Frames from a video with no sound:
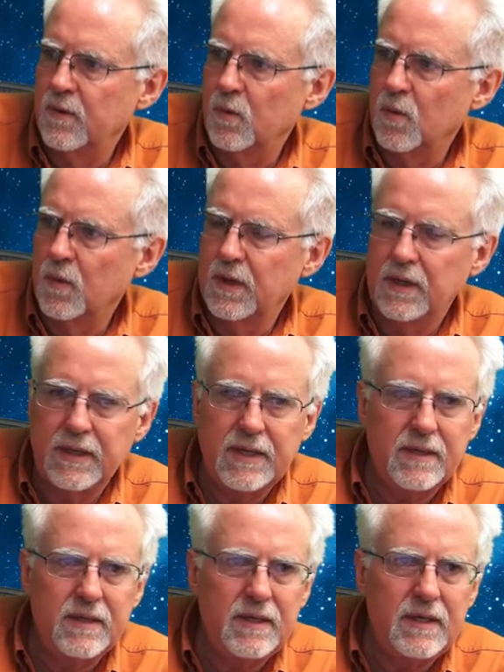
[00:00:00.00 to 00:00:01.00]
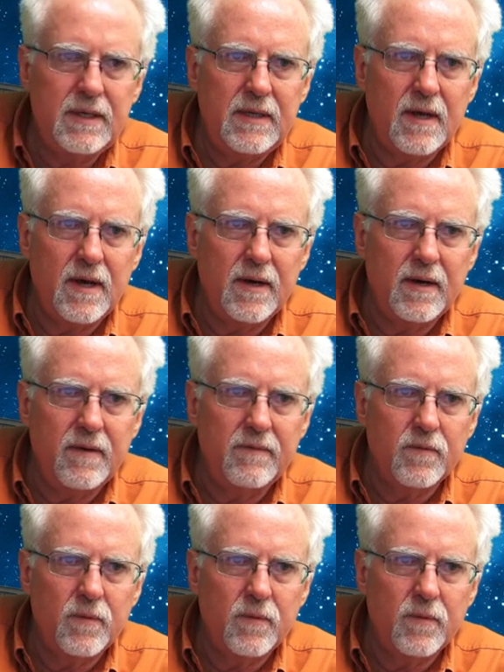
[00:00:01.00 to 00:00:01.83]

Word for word: really in need of